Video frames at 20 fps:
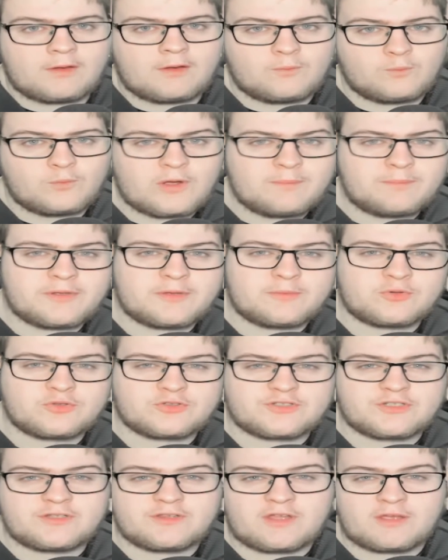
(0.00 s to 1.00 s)
When people
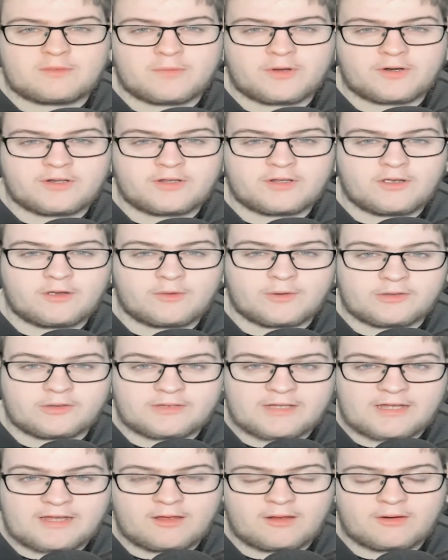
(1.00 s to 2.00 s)
see their money going
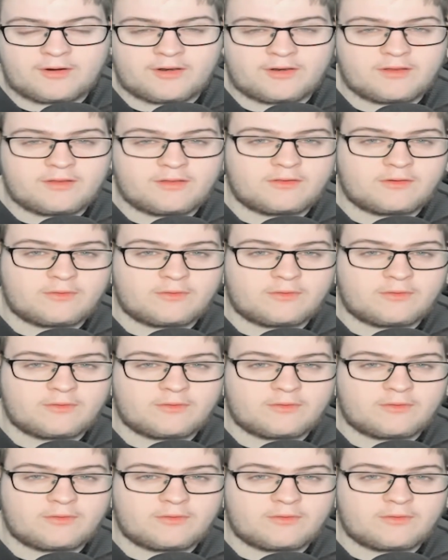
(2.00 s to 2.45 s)
down and in